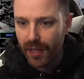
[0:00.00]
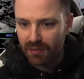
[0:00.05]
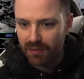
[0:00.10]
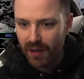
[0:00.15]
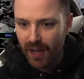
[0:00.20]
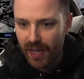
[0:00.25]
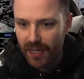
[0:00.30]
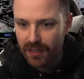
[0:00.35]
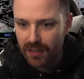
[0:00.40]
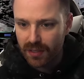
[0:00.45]

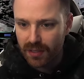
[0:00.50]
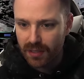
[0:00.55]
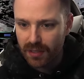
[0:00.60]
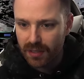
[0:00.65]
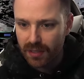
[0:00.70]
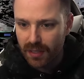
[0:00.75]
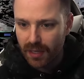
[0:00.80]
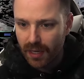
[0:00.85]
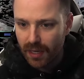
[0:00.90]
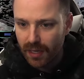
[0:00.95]

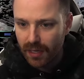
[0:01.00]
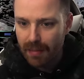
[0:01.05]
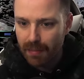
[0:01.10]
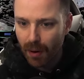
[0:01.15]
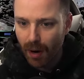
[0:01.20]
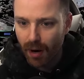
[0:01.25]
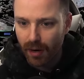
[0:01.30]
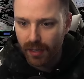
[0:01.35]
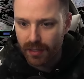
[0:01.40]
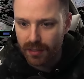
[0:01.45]
+defense,
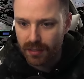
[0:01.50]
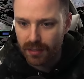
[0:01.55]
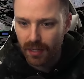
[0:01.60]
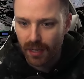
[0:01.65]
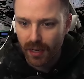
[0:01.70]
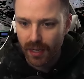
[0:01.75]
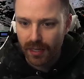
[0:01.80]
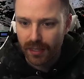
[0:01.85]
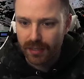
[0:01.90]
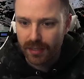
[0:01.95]
escape
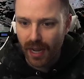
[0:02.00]
artist,